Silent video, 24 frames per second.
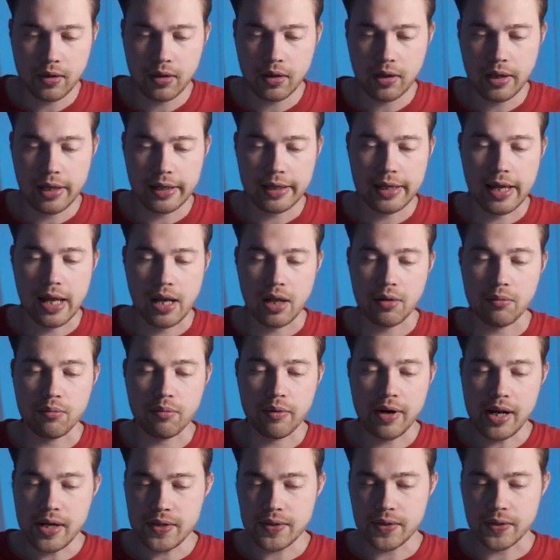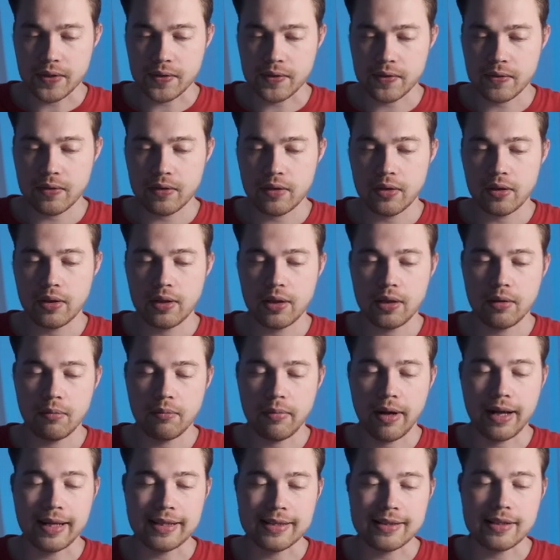again, in braces
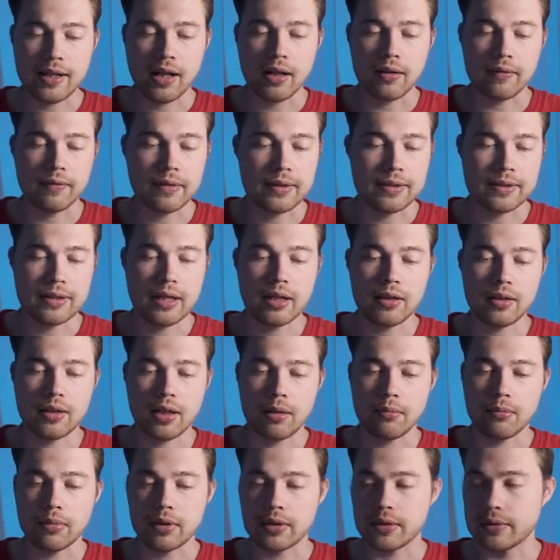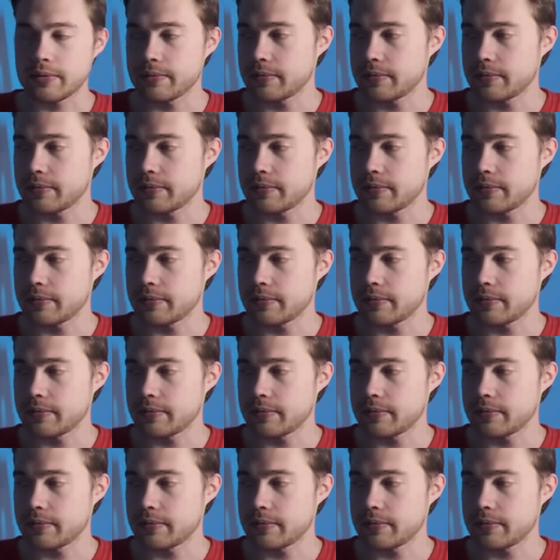by itself is not a number.